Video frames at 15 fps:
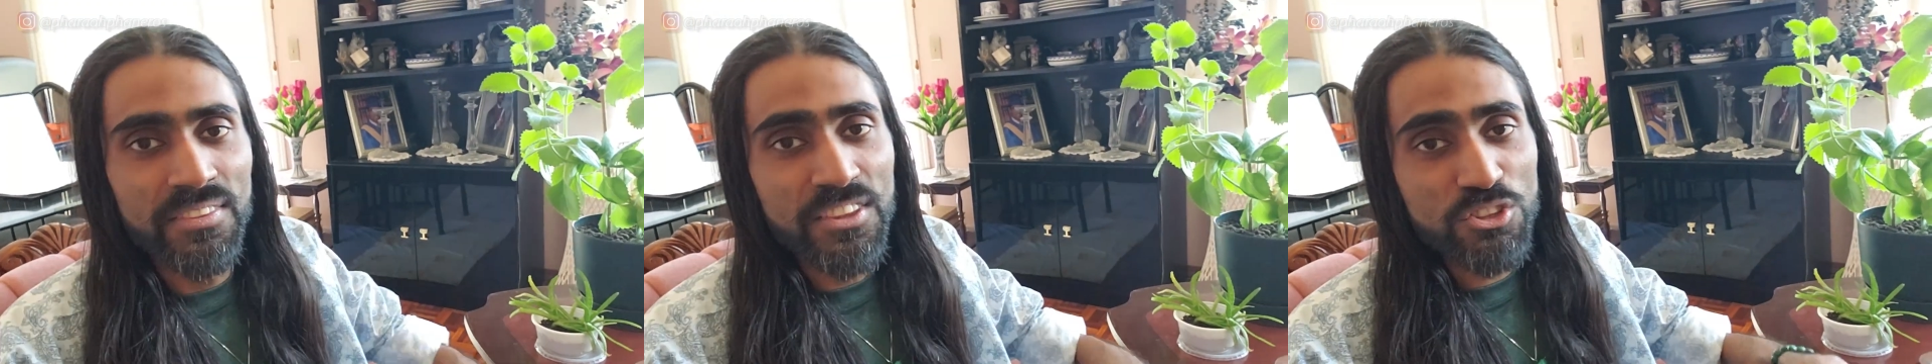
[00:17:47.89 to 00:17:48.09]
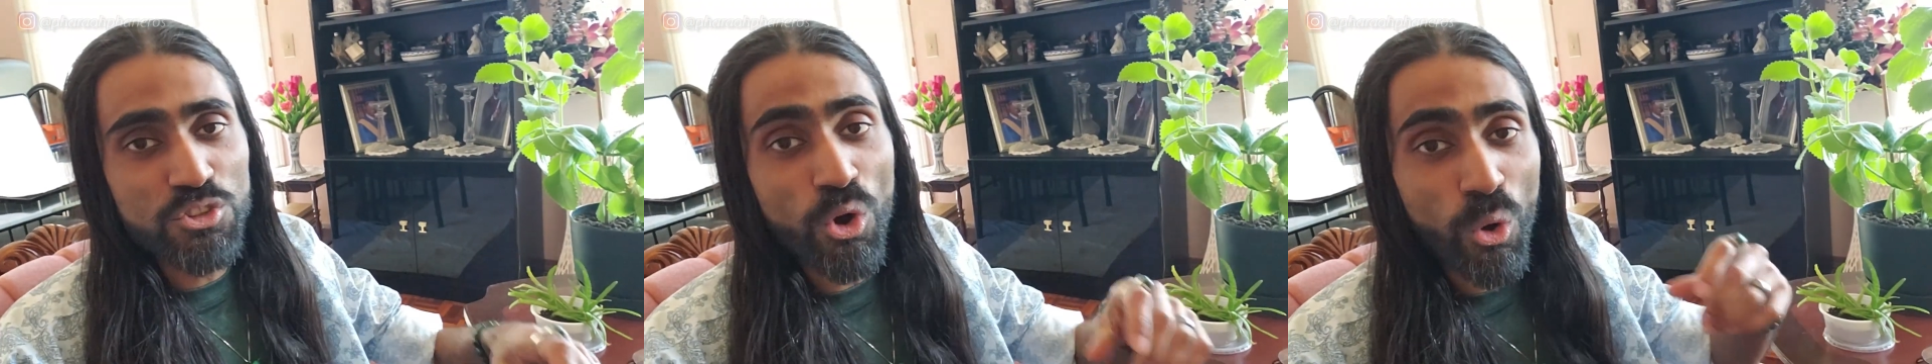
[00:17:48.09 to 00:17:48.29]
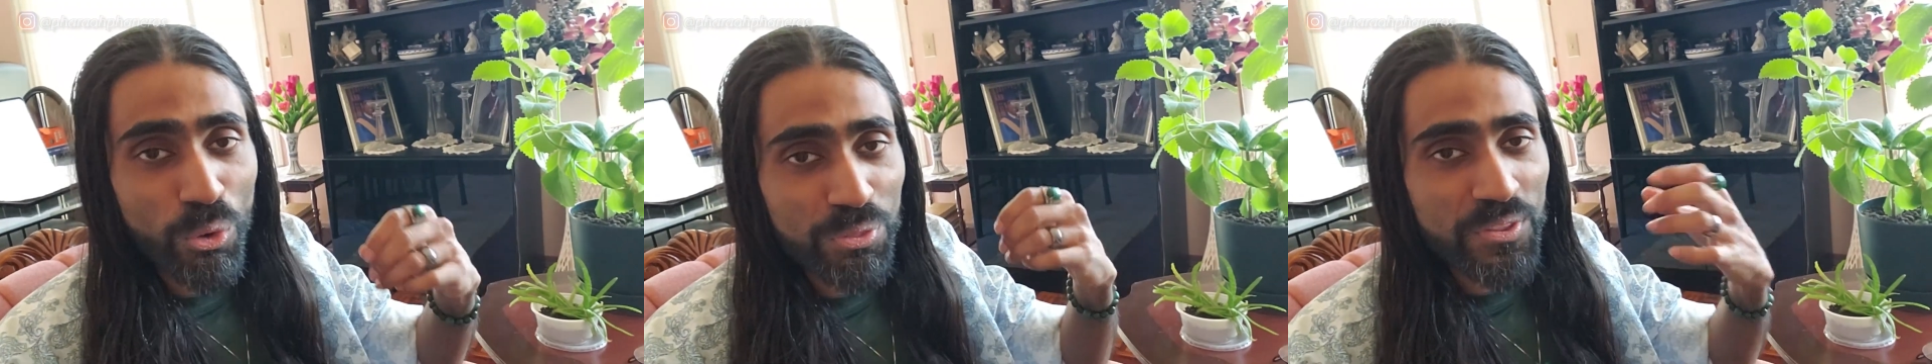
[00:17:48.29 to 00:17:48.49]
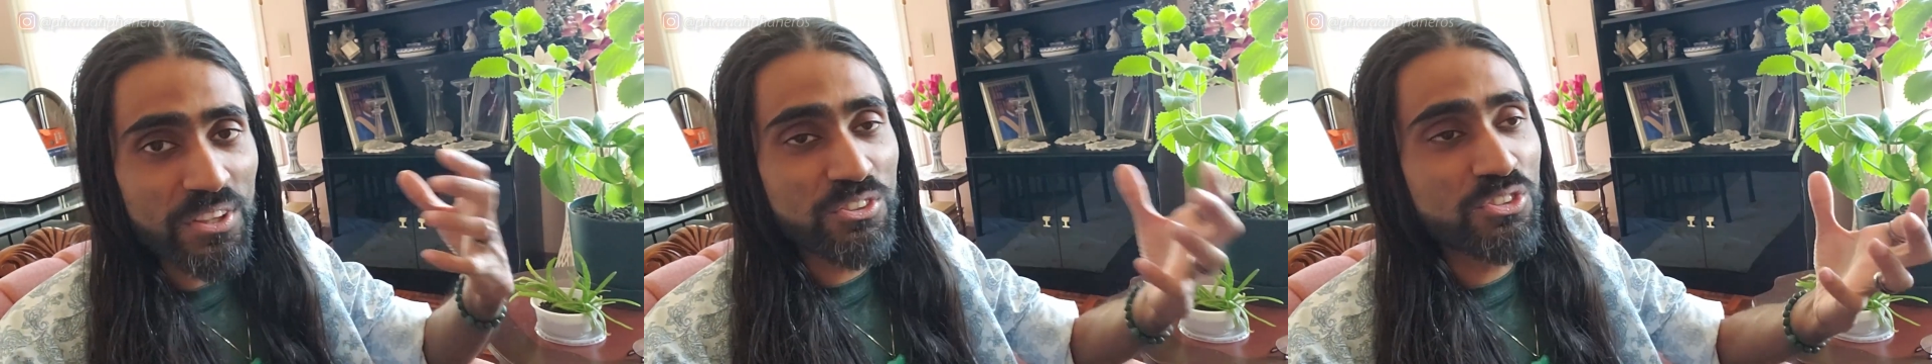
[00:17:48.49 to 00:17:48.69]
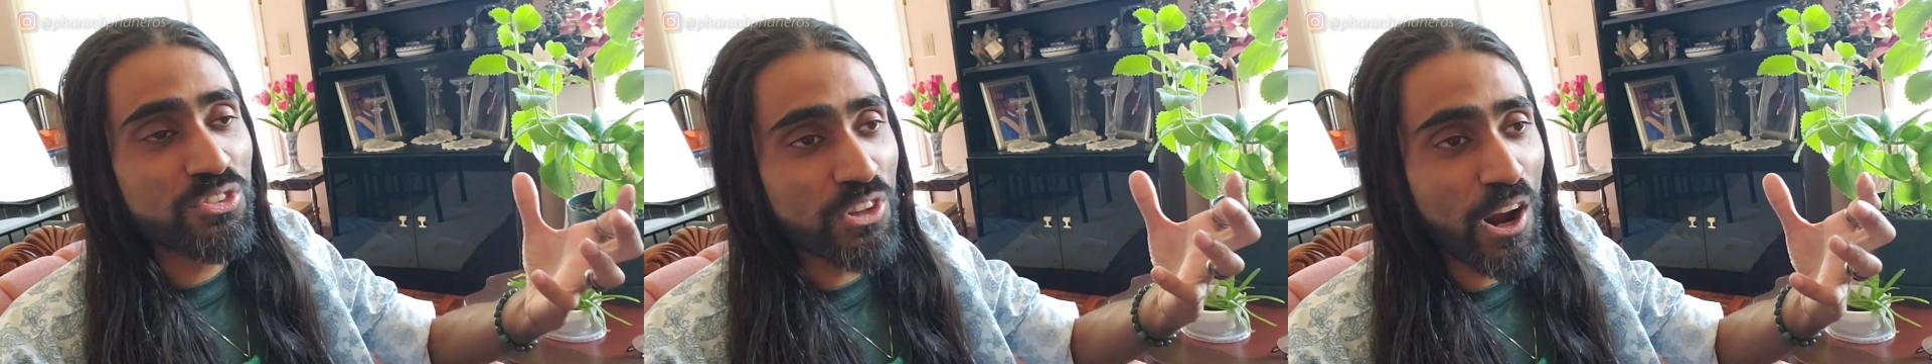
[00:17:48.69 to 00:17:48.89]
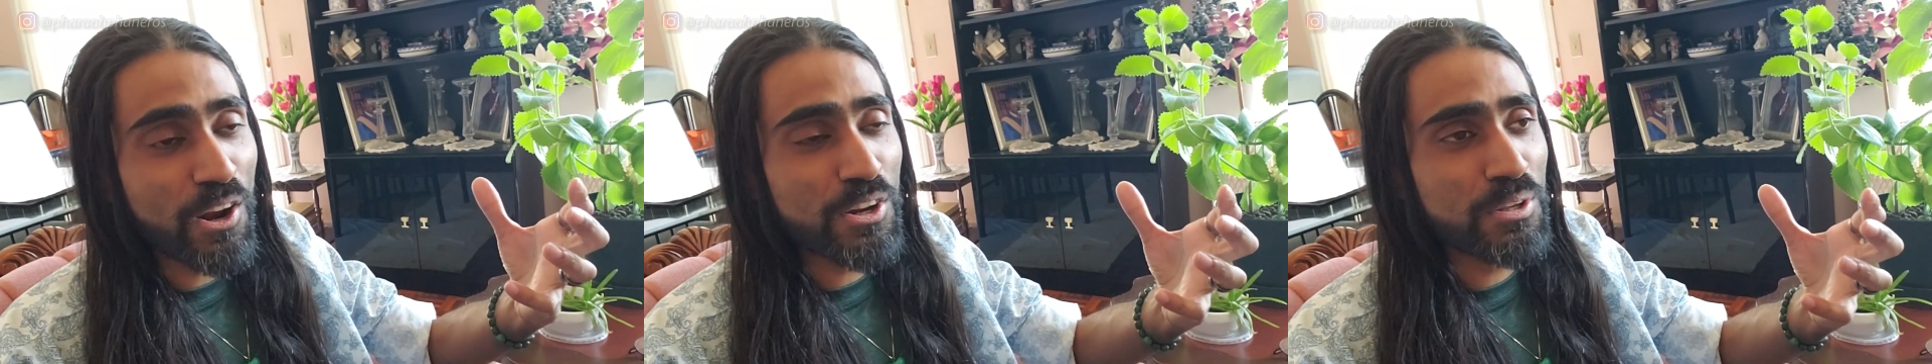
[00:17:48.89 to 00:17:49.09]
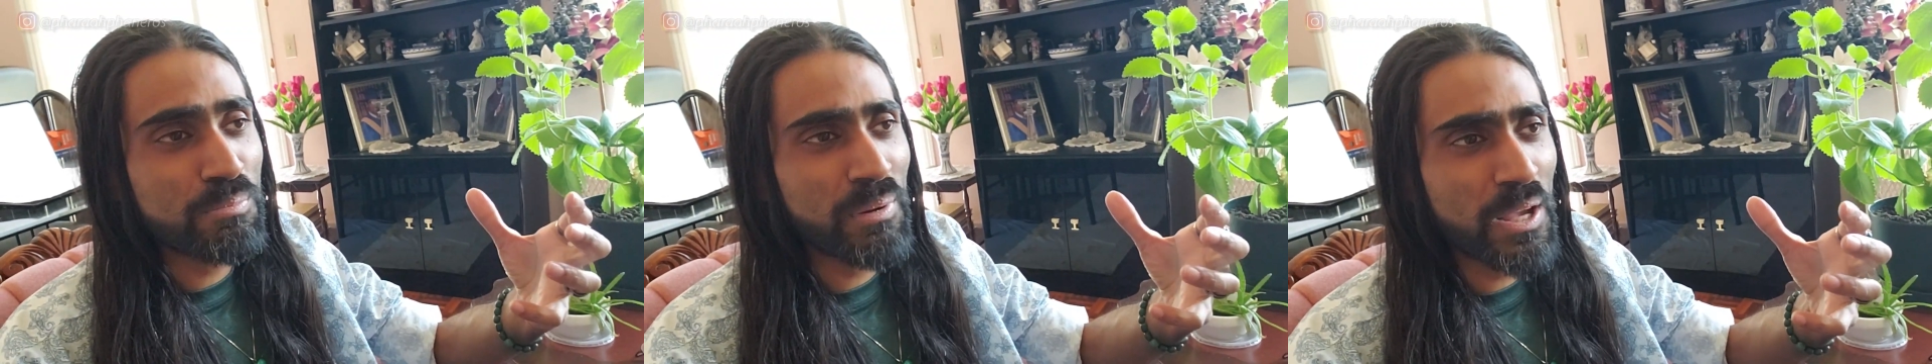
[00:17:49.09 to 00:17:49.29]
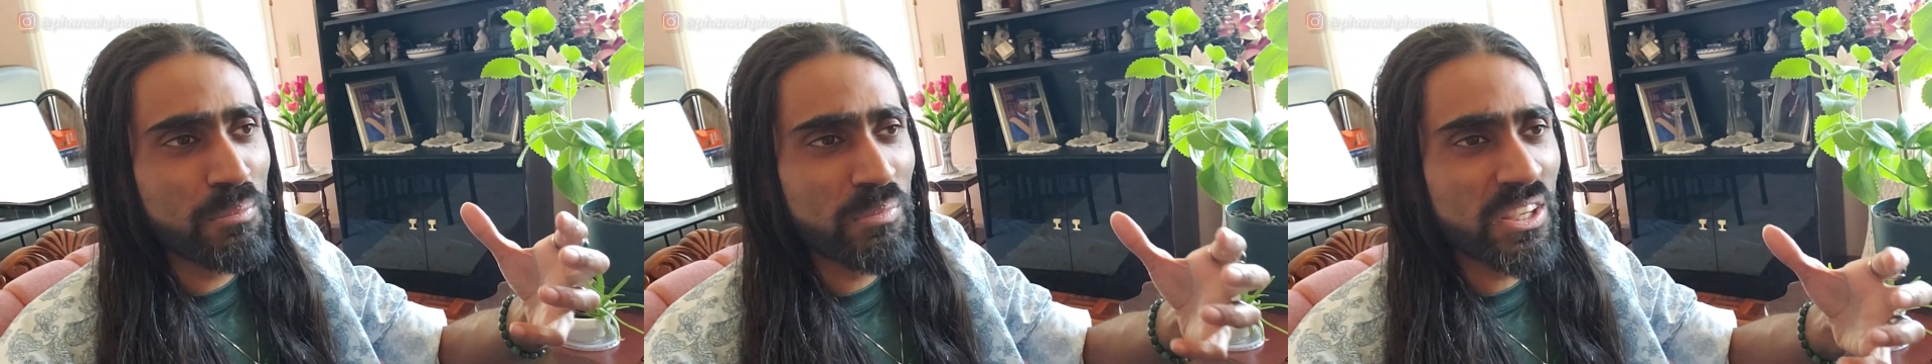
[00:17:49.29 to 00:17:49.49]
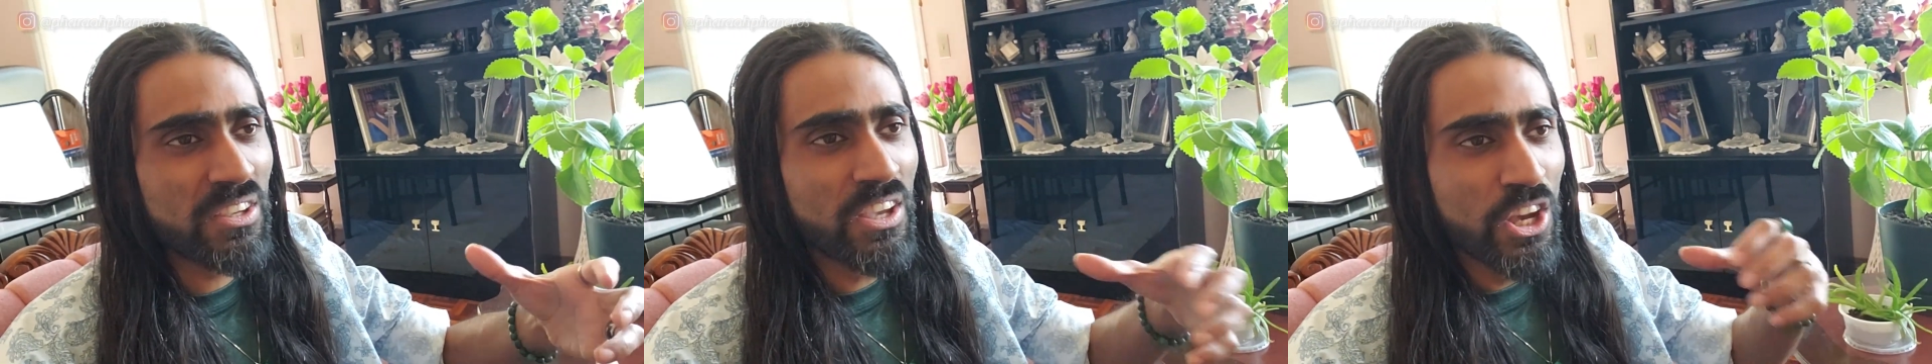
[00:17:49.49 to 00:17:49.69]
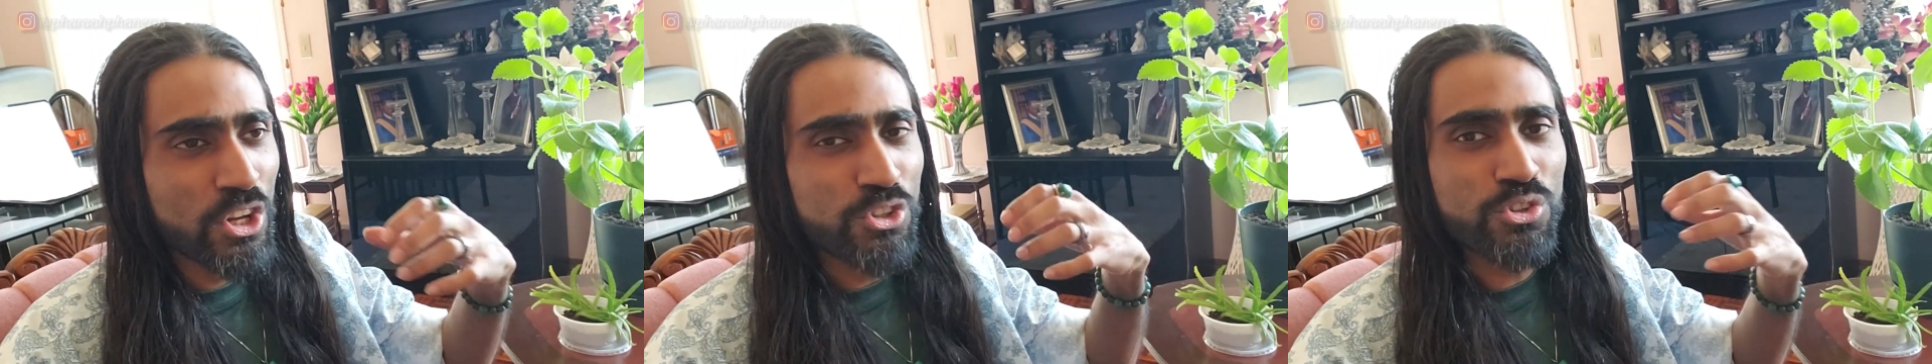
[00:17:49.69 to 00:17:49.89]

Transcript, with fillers: This whole thing started by me